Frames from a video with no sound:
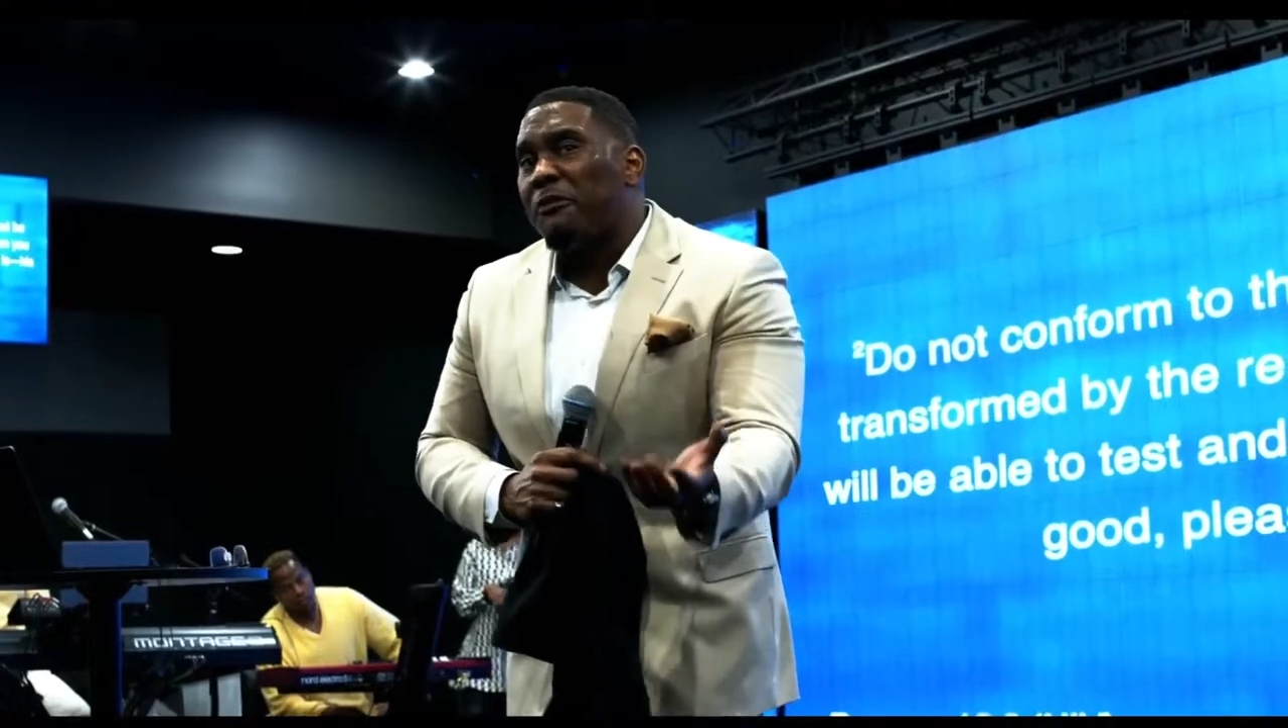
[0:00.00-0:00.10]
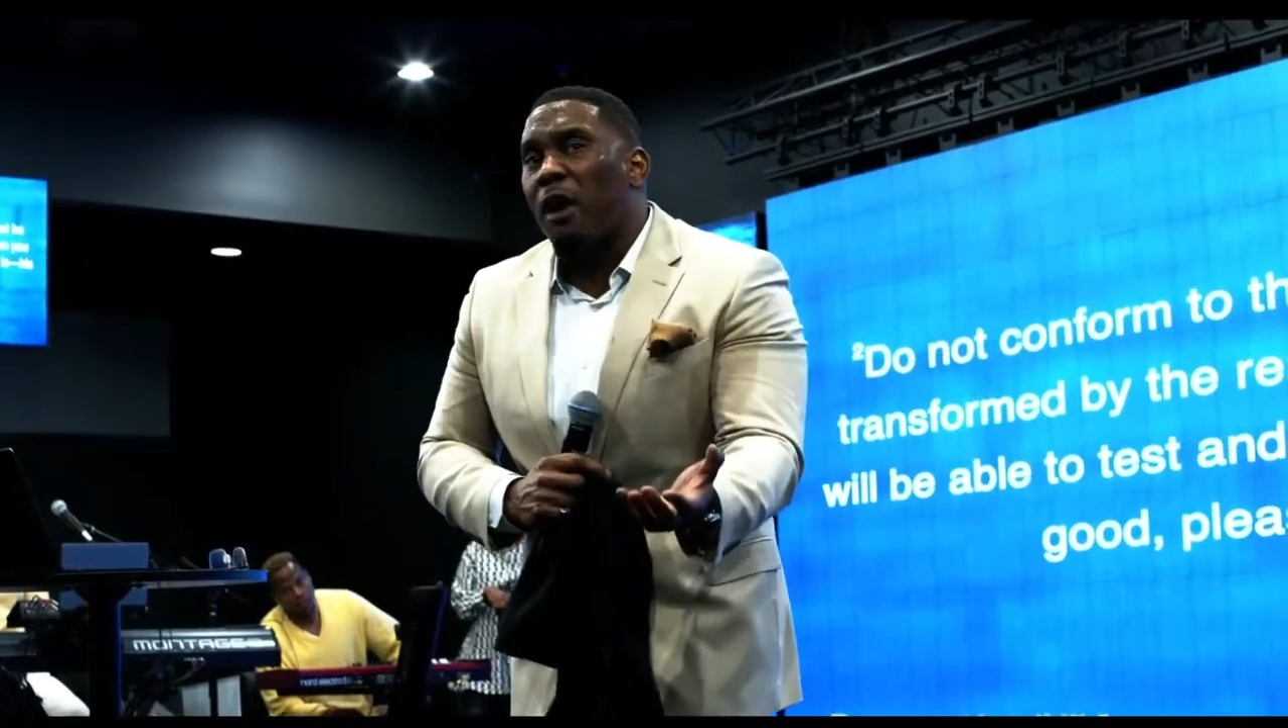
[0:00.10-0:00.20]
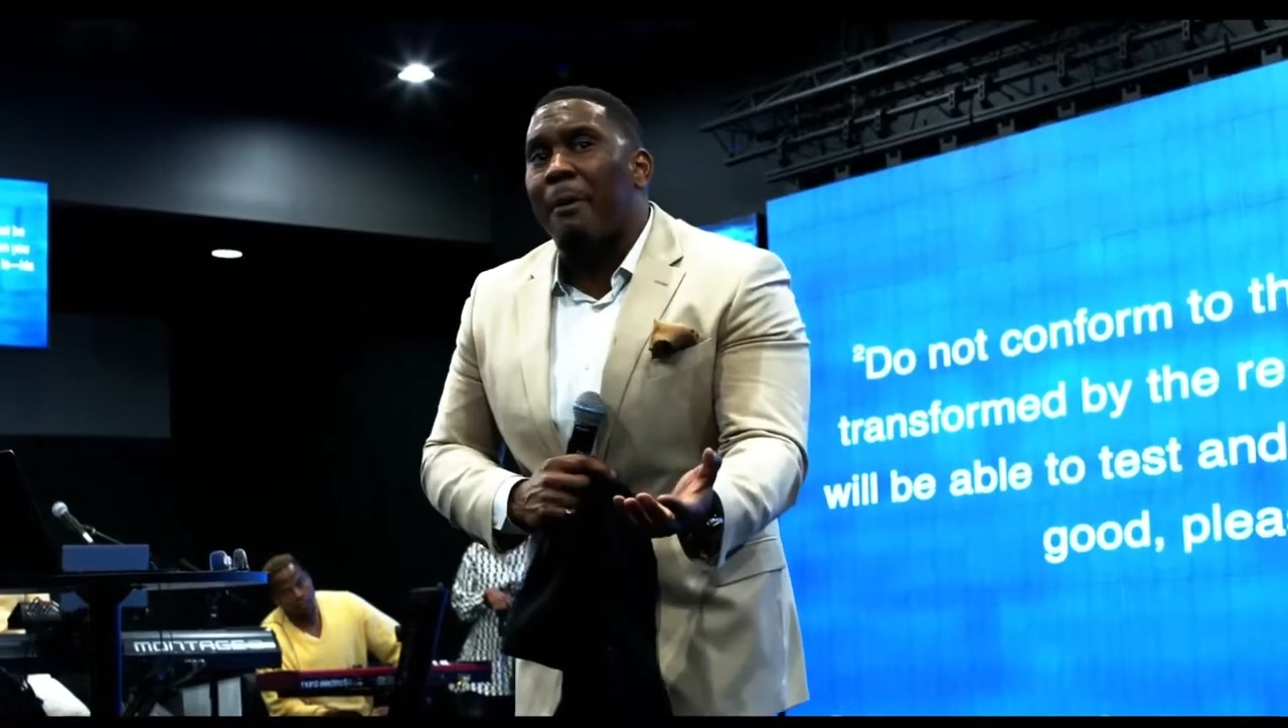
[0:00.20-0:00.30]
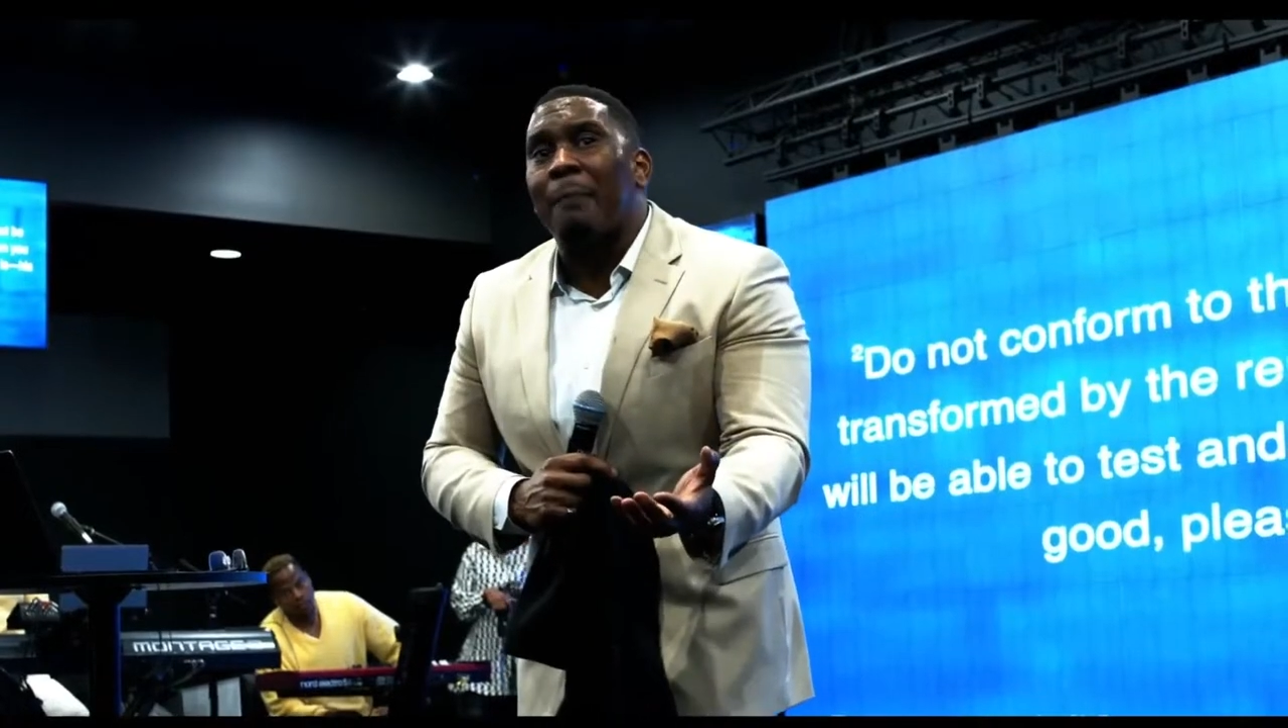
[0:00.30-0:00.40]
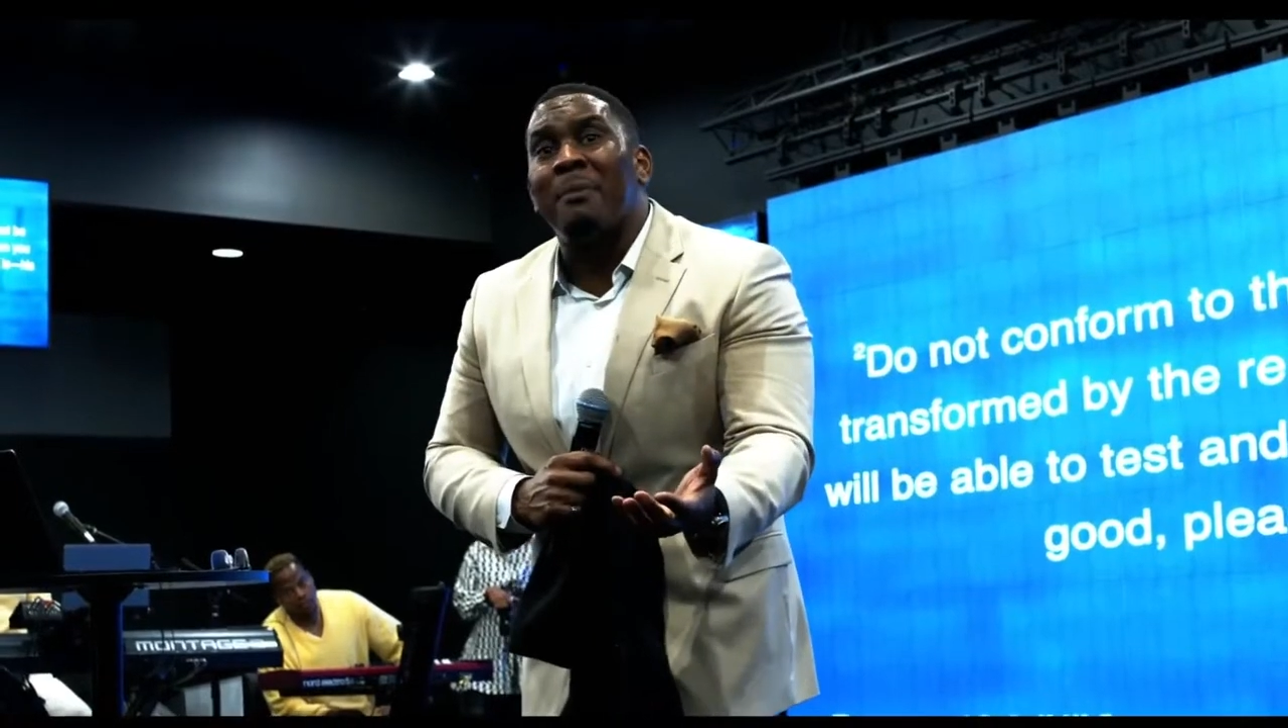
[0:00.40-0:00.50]
me
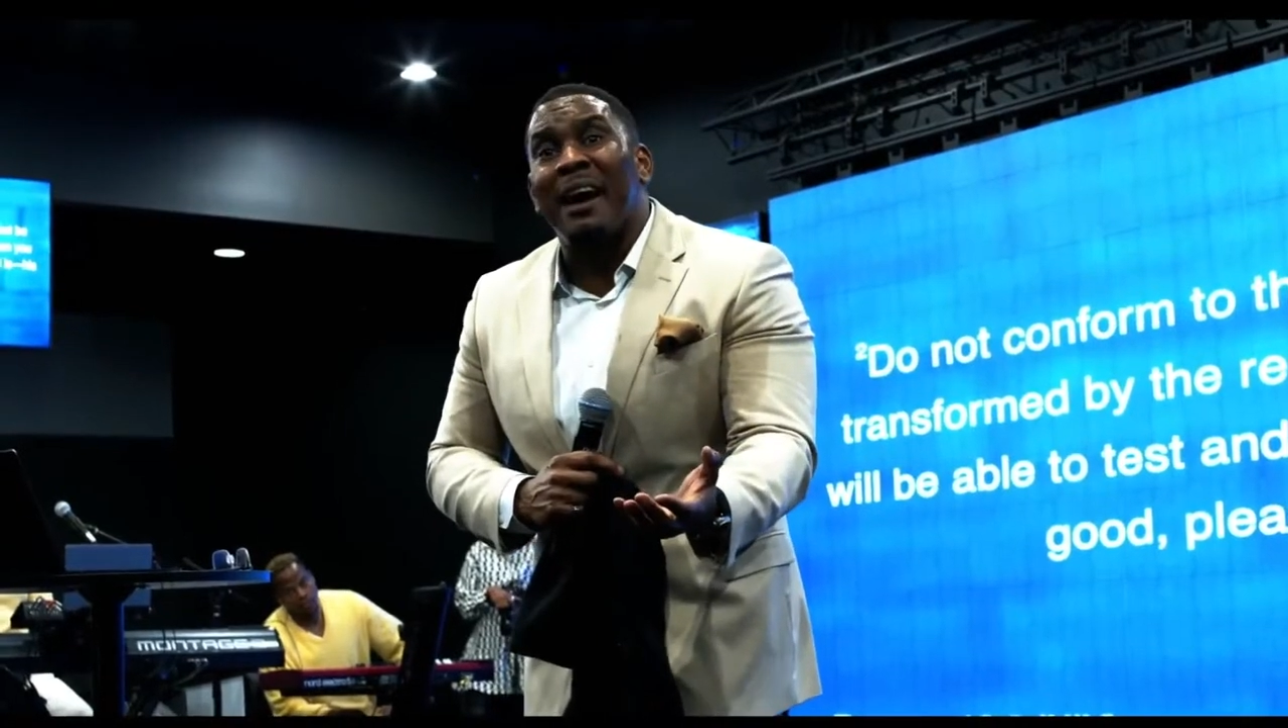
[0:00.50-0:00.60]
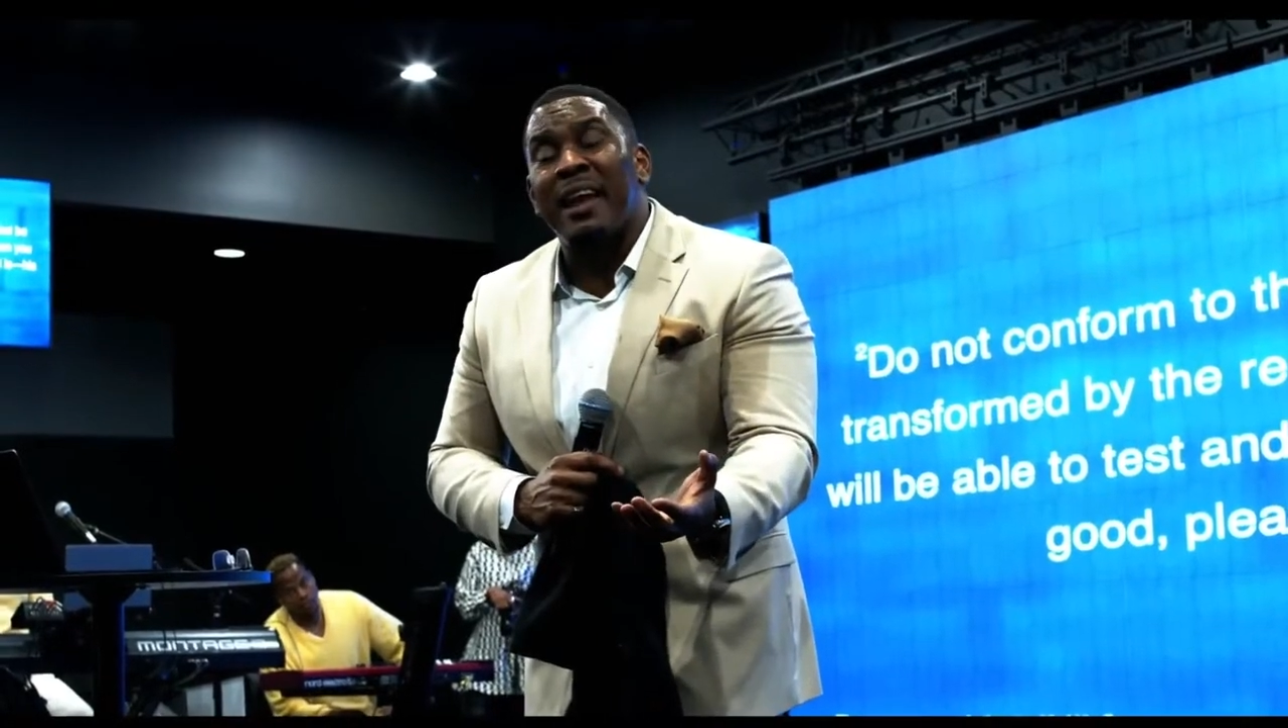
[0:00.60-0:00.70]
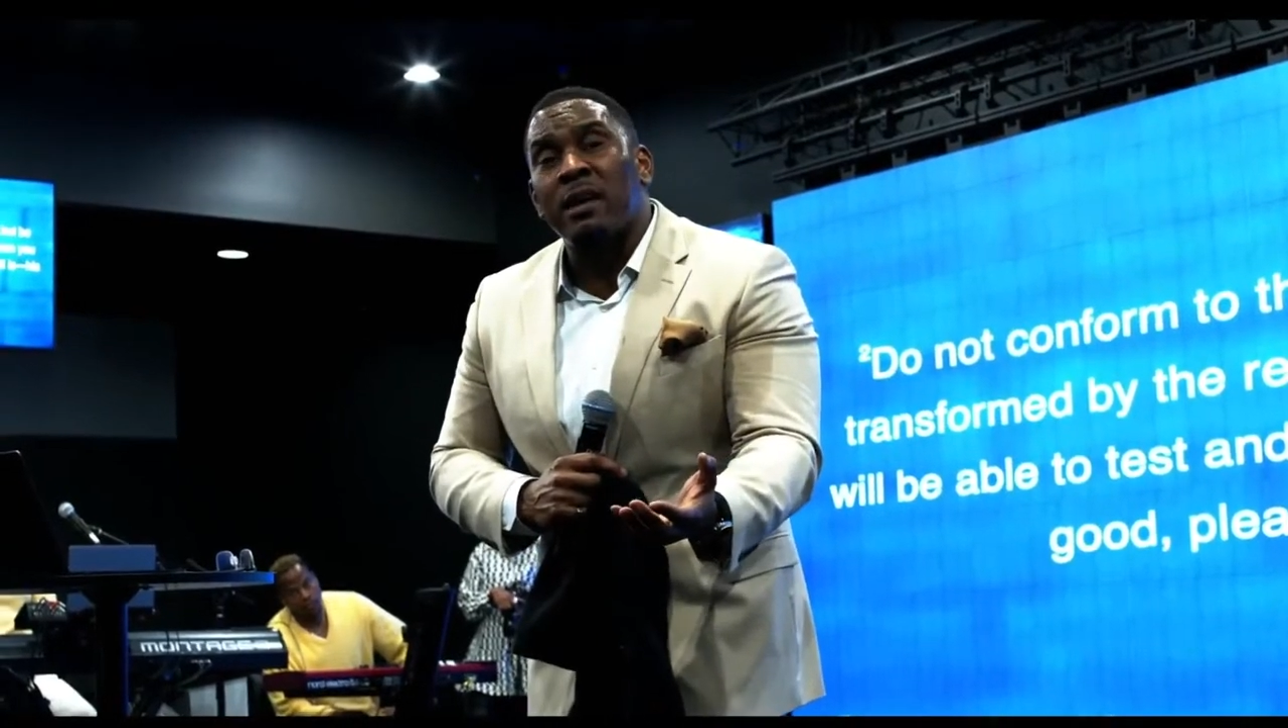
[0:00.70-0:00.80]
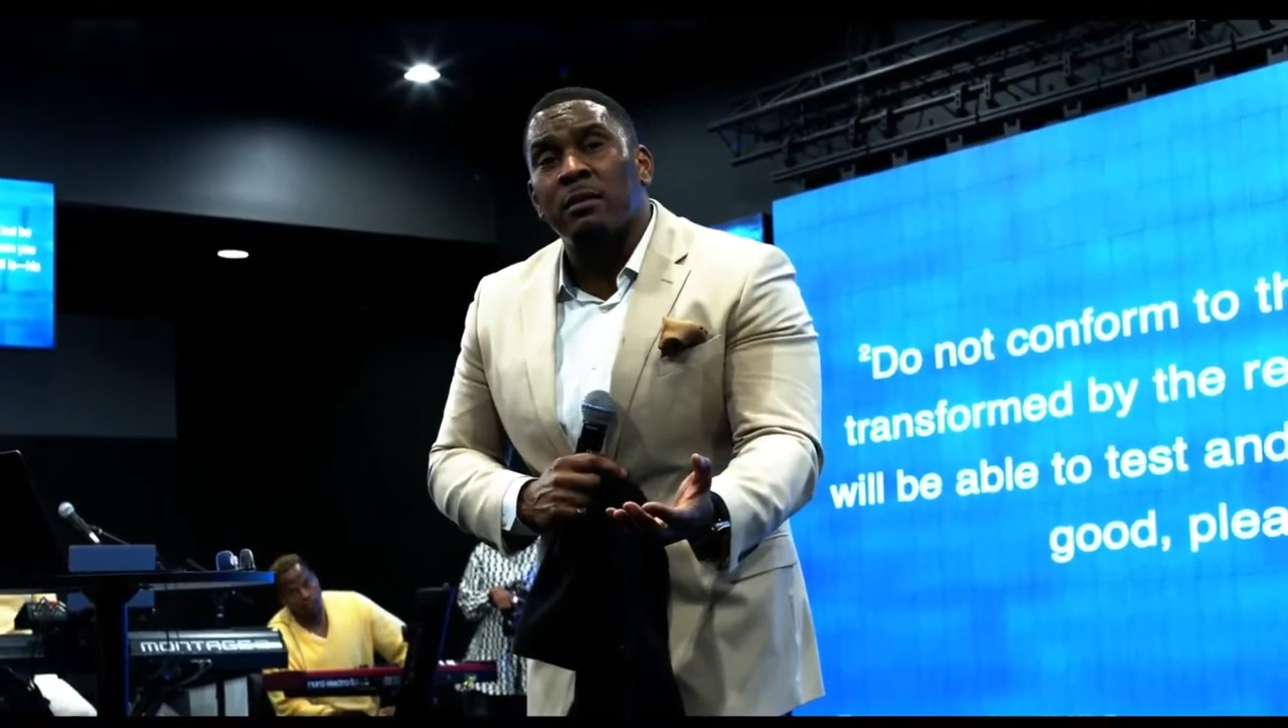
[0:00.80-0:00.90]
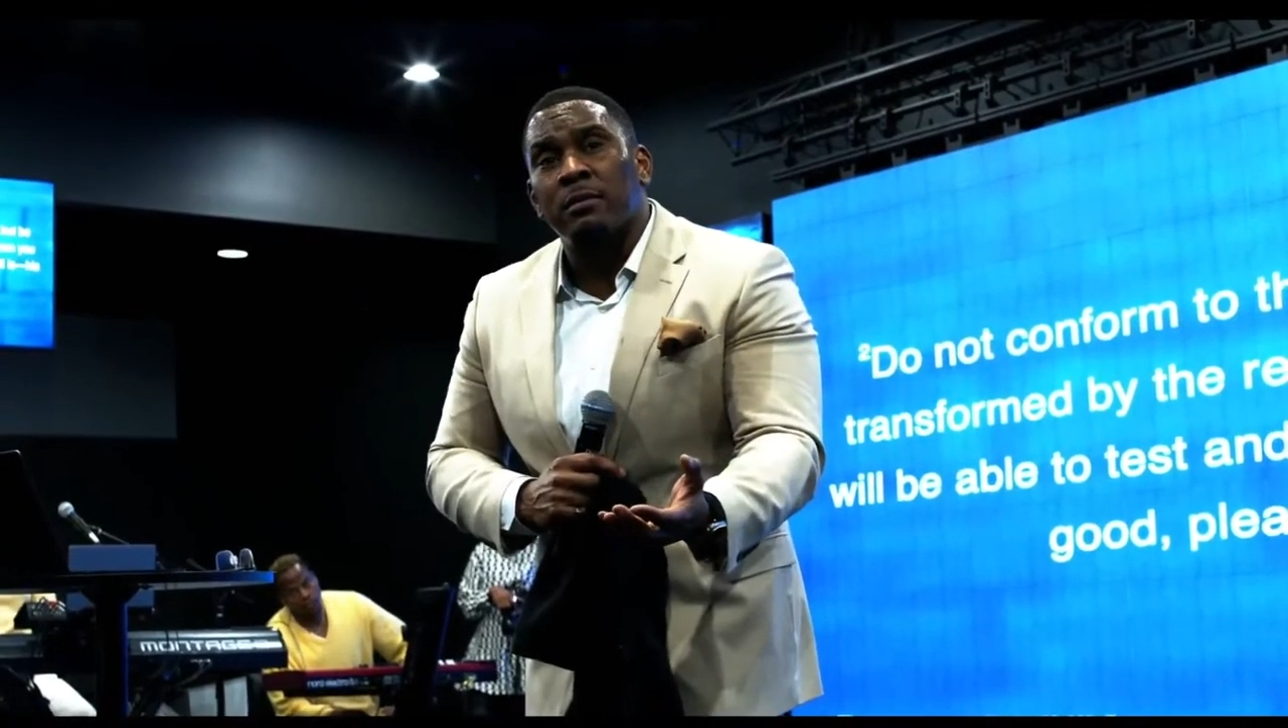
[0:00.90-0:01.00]
for my
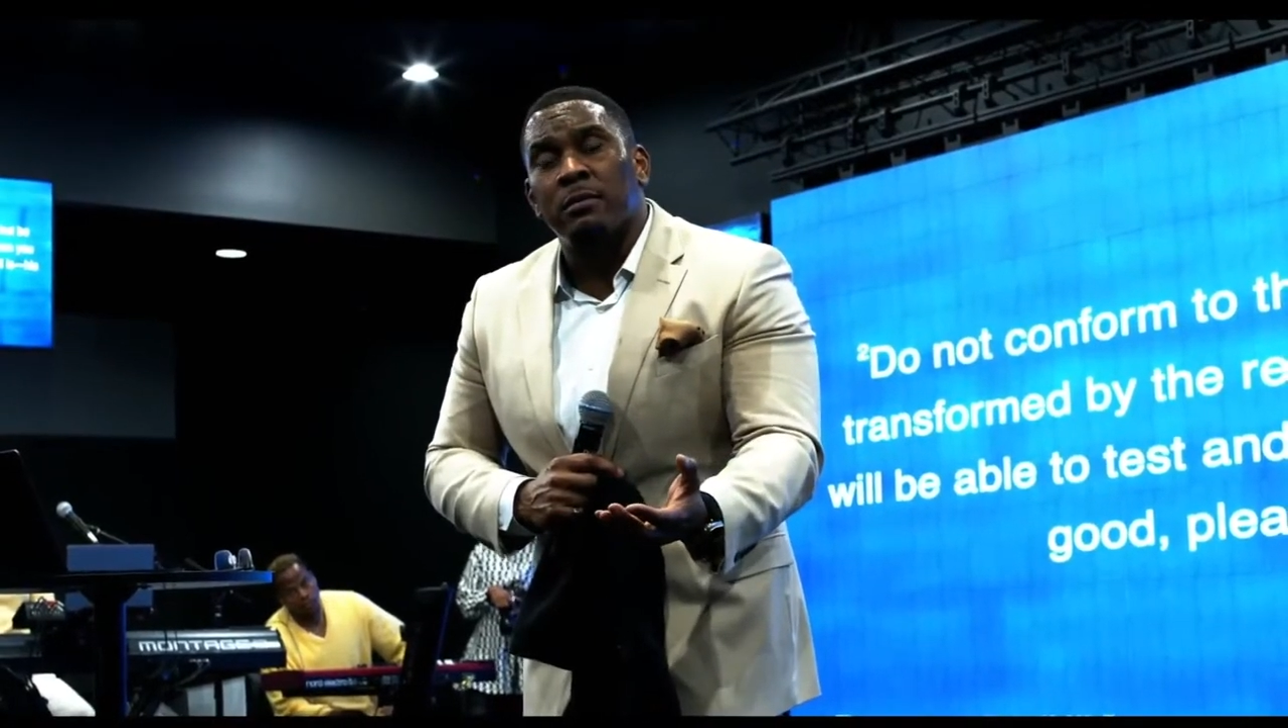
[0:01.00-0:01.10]
money,